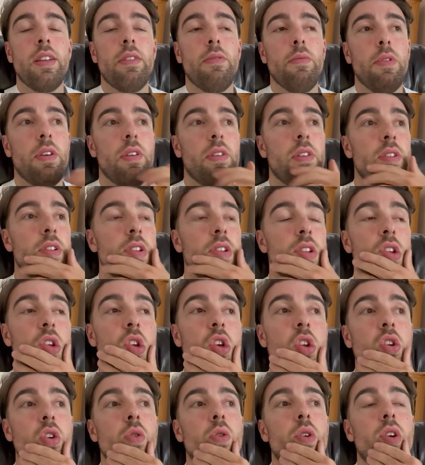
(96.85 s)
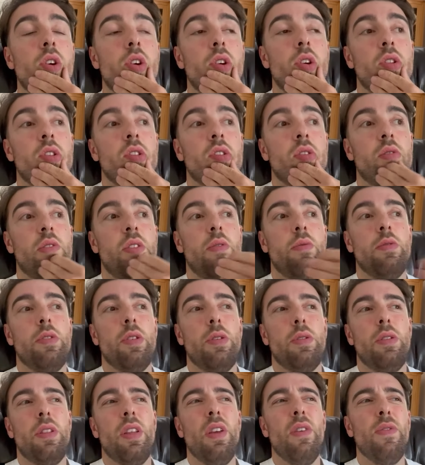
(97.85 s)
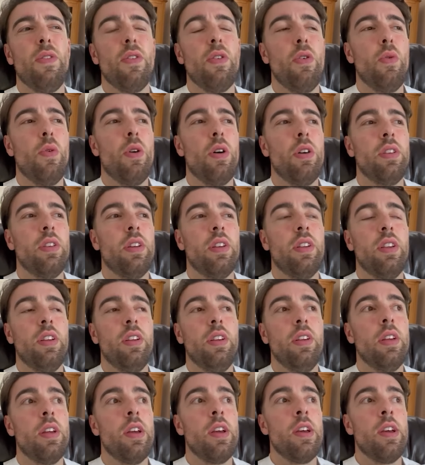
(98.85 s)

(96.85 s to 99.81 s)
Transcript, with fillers: We, you know, it's it was a difficult one, I think,